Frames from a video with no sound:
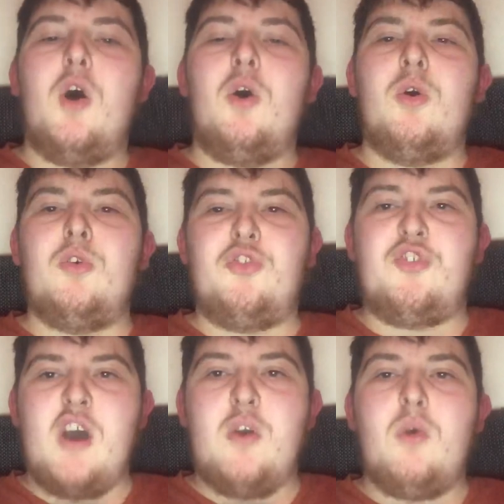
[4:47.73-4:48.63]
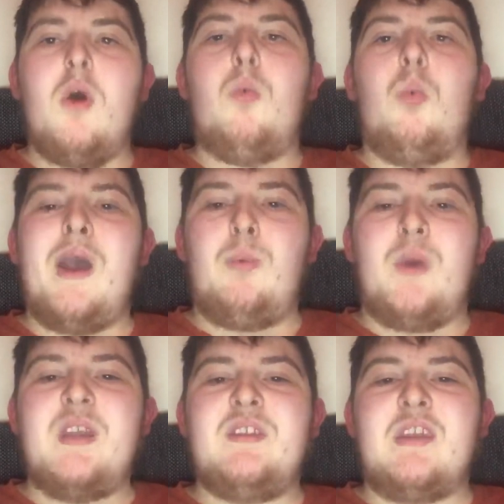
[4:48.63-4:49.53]
Also, where
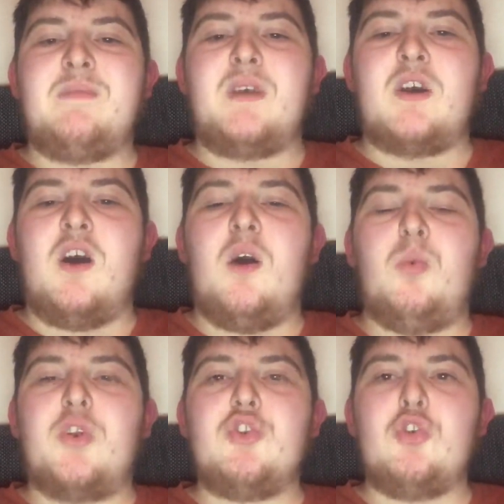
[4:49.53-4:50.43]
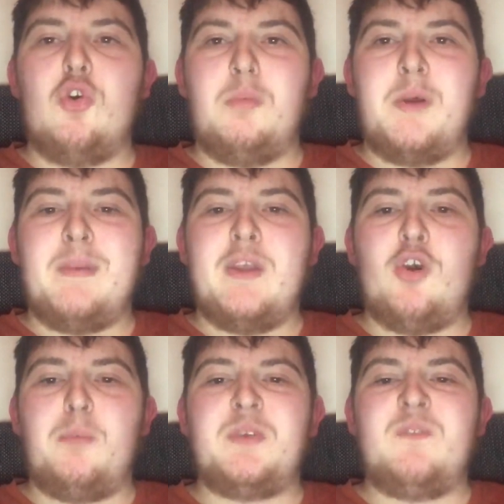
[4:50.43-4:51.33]
waiting in the car would normally be an
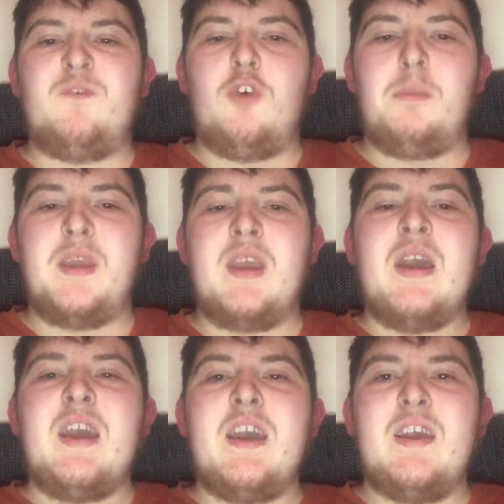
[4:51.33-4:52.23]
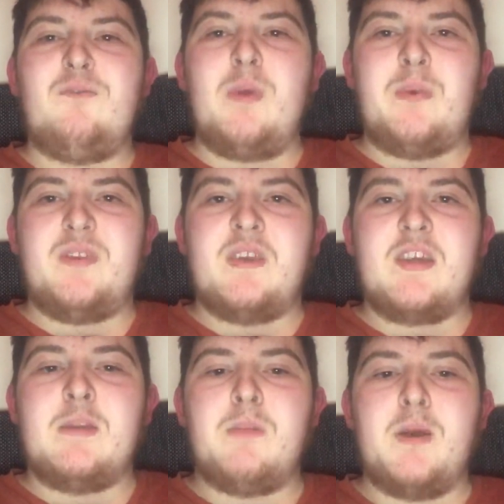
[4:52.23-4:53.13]
option for me if we were
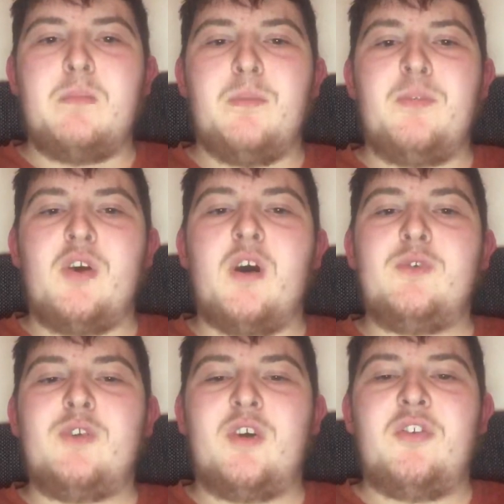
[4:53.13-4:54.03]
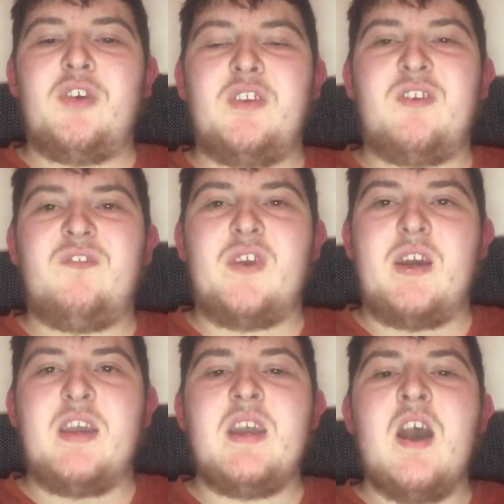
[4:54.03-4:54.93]
taking my mum's Hyundai Santa
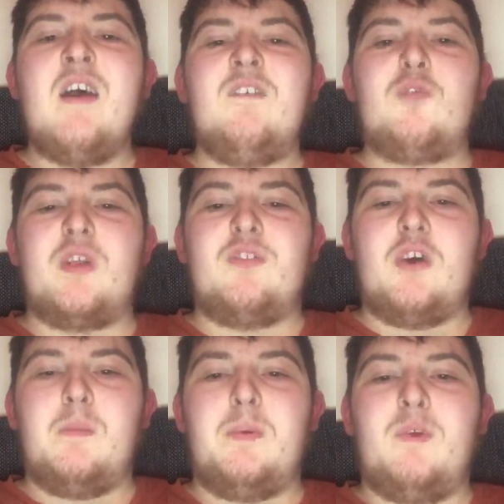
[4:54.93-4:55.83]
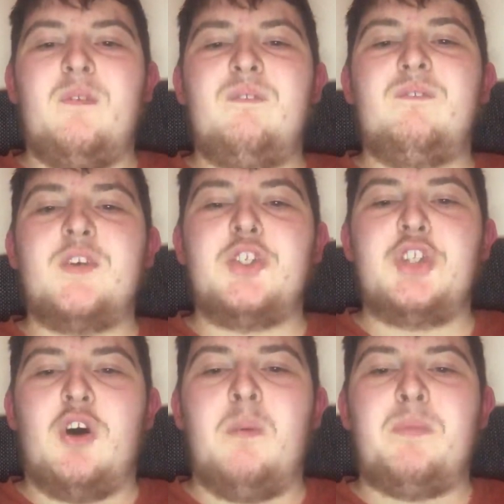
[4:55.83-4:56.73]
Fe, for example, the
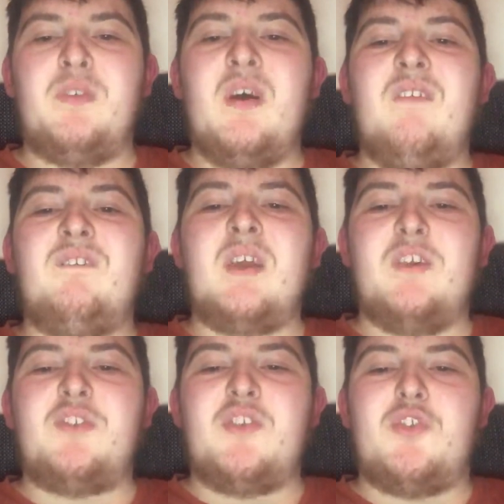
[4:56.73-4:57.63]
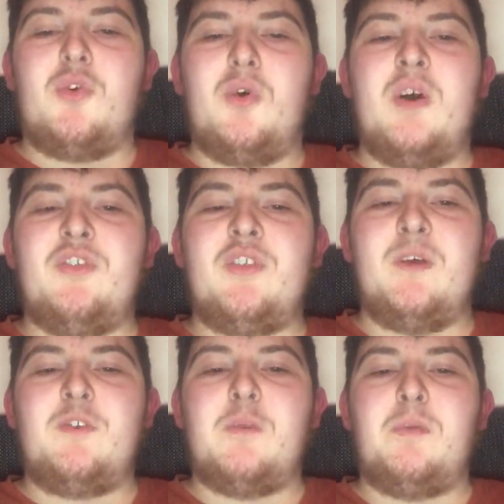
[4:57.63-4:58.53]
shops, the Asda store at
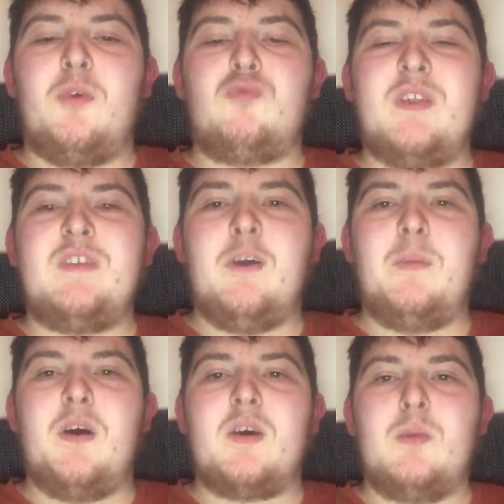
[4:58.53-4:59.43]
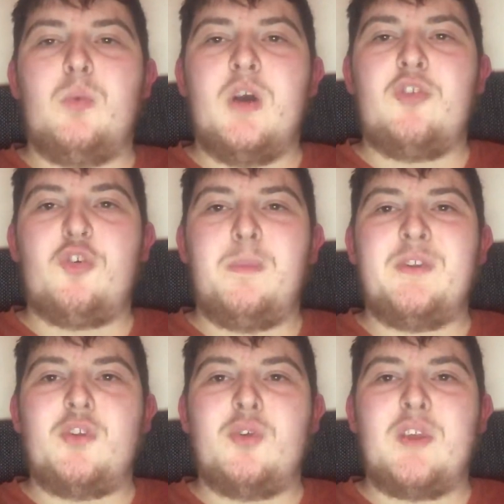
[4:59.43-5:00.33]
Celtic Point Retail Park in Worksop
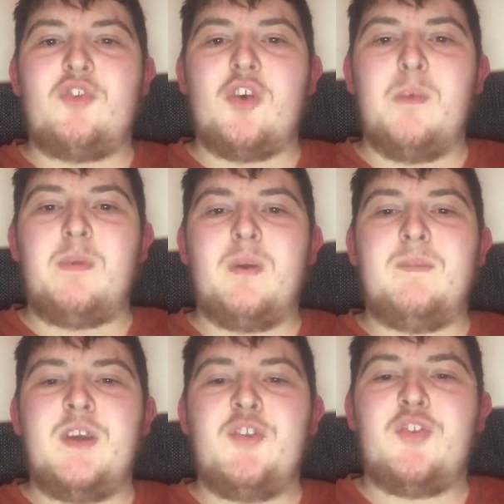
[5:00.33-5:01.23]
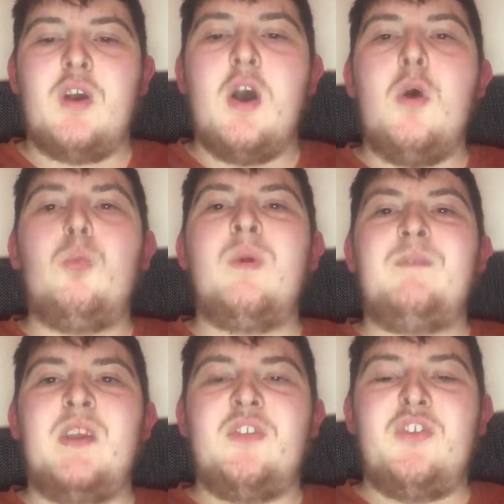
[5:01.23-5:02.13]
is a good example of this. With
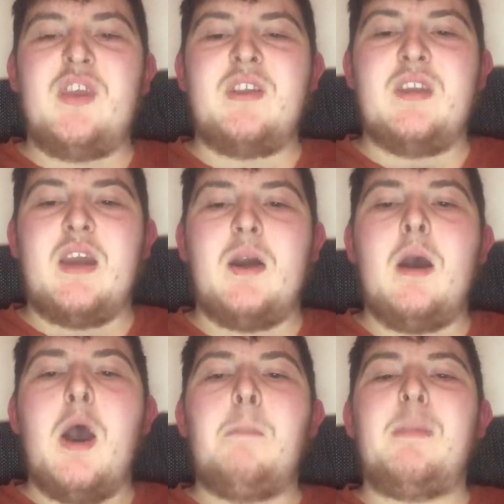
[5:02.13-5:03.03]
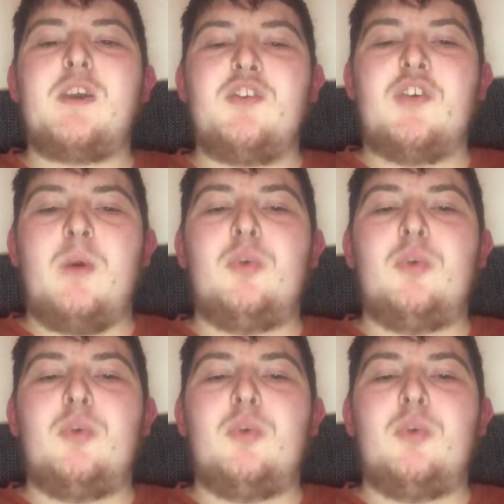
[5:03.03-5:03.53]
the Insignia, because I was